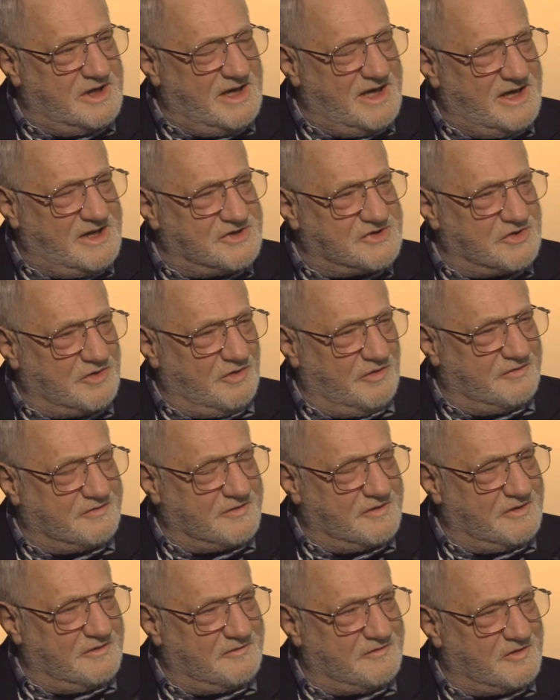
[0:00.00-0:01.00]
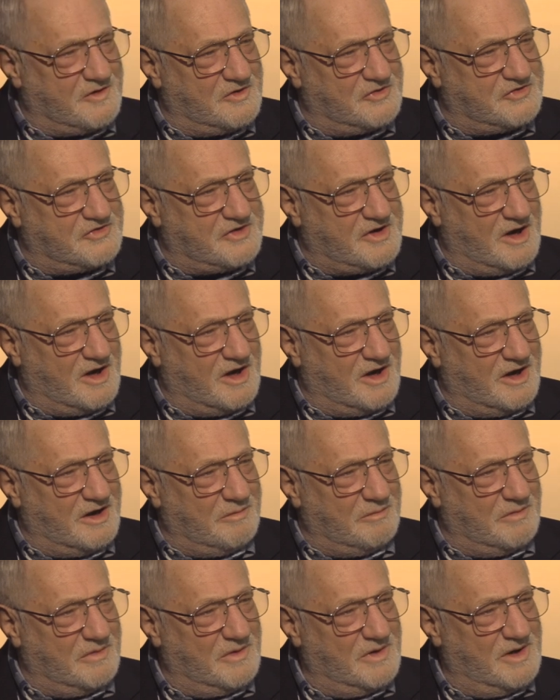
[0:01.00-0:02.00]
the easel for the first time,
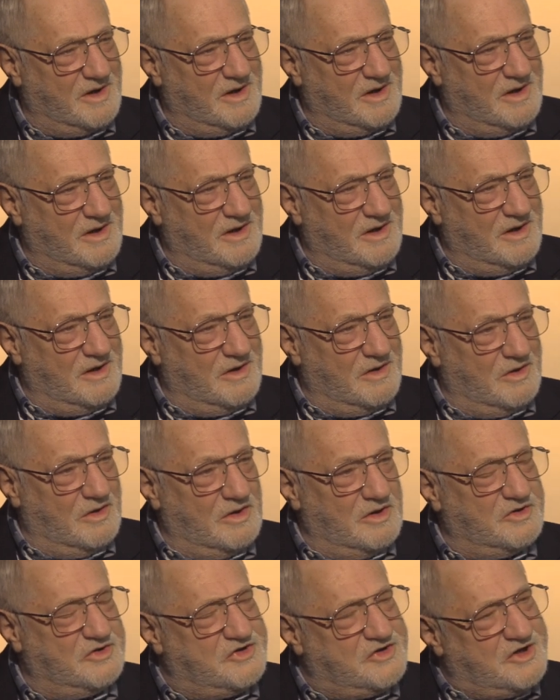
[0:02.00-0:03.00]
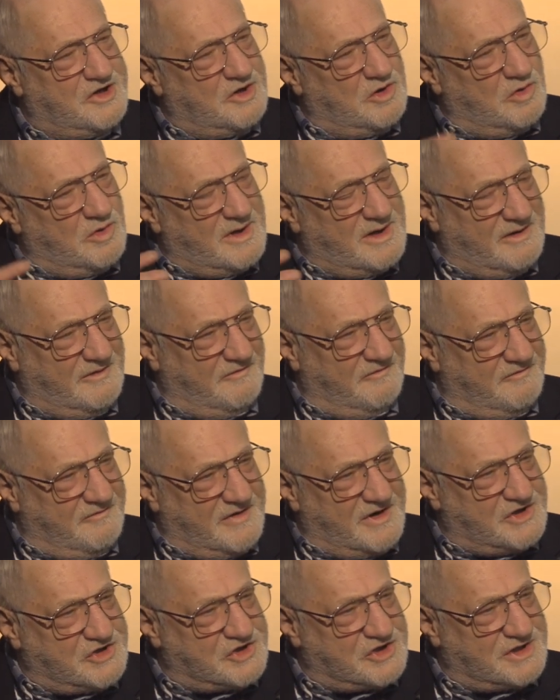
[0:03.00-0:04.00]
do you
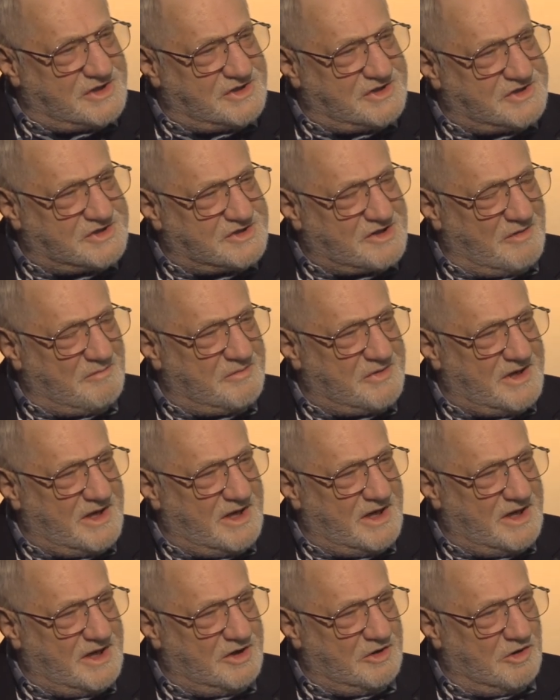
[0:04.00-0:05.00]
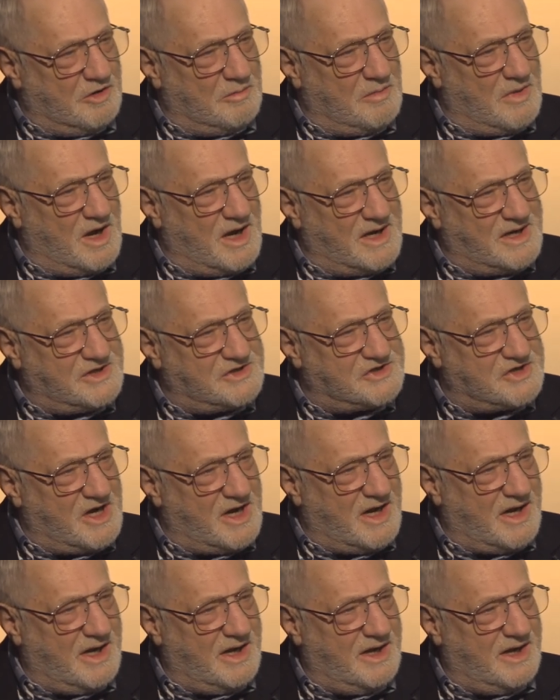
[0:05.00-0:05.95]
envision something yeah. in your mind's eye?